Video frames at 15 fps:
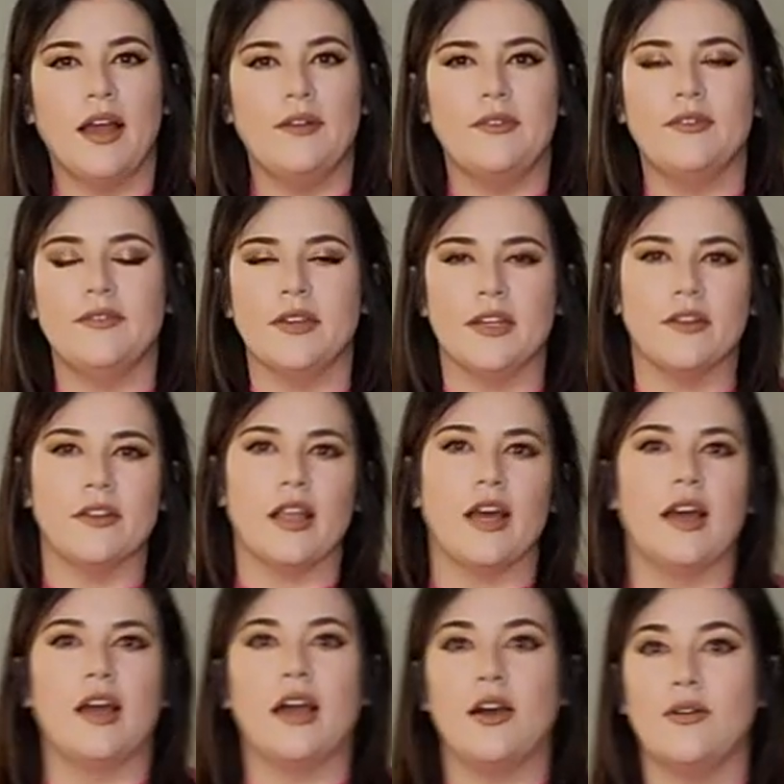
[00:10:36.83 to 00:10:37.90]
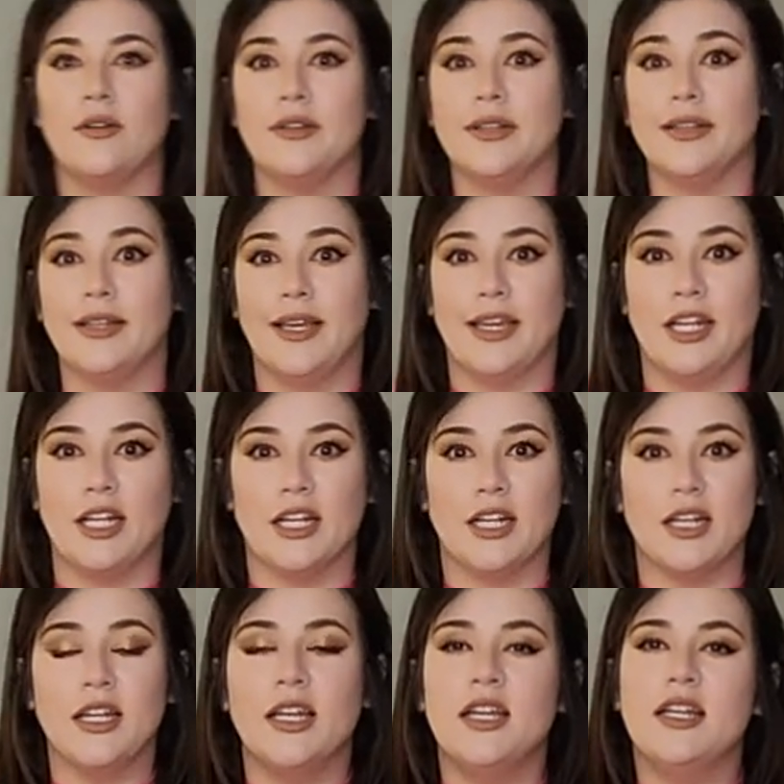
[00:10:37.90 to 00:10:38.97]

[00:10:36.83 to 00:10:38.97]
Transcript: I will figure that out later.